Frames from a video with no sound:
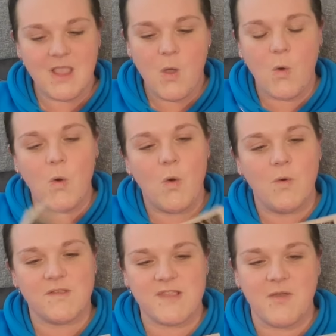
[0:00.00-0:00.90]

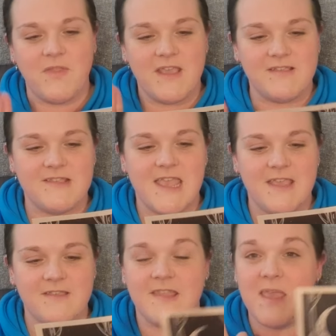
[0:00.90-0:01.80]
Oh, so this
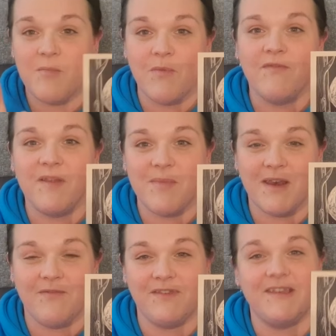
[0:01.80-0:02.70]
is the monthly
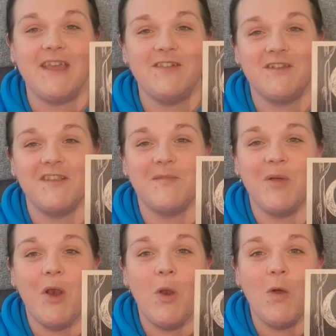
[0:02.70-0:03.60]
manifestations,
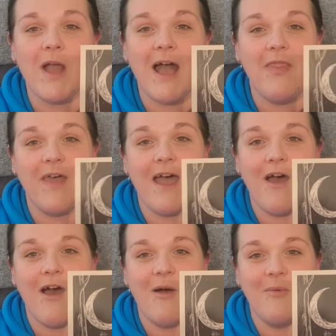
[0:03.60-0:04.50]
but look at that
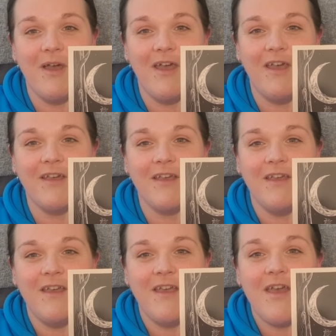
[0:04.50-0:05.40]
artwork.
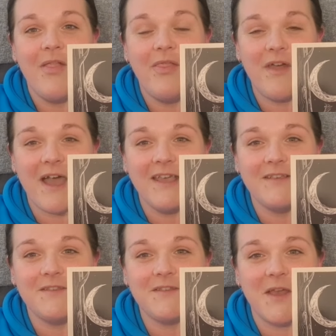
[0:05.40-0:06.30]
That is
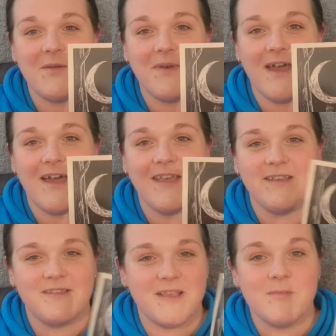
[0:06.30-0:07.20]
so
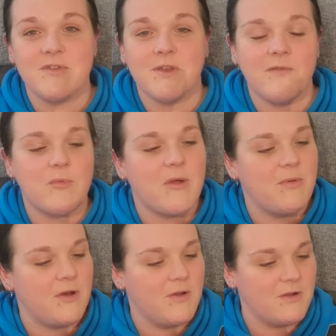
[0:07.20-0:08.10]
nice. I'm just going to have a
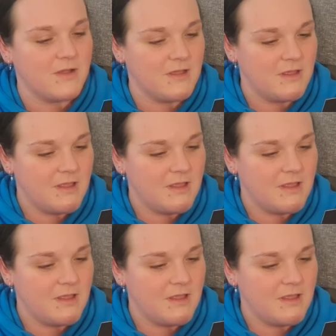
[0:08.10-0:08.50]
proper look.